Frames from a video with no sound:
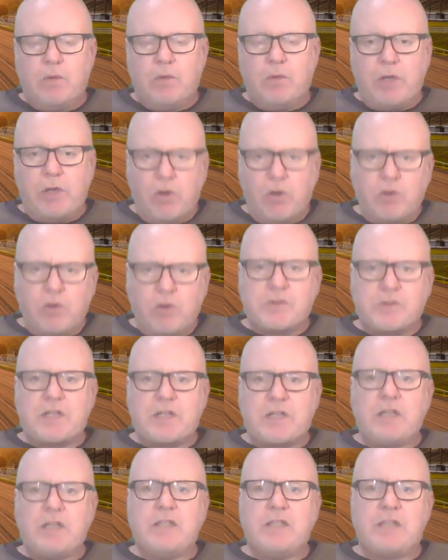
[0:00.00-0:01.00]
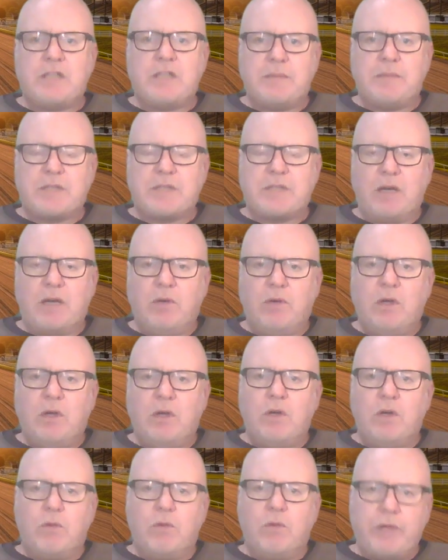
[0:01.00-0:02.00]
We hung on sending tips out.
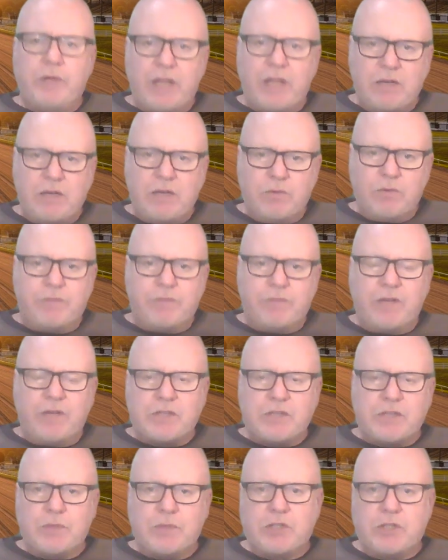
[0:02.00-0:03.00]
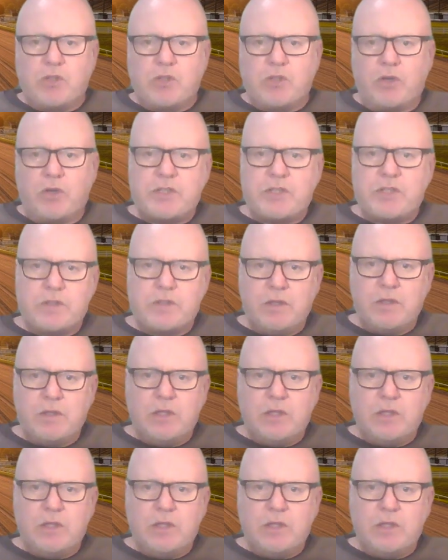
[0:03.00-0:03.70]
We then were faced with a choice.